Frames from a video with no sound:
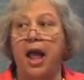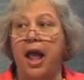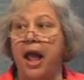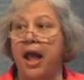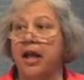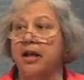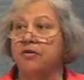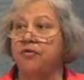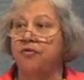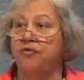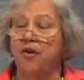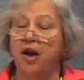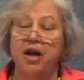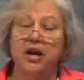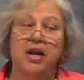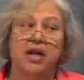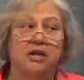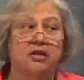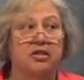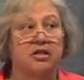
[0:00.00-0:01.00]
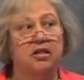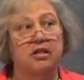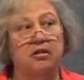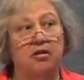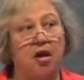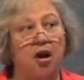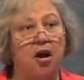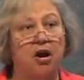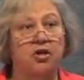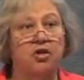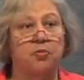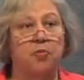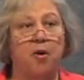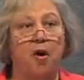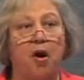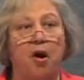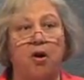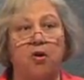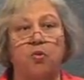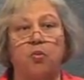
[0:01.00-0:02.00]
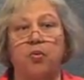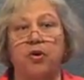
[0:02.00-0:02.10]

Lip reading: and financed in large part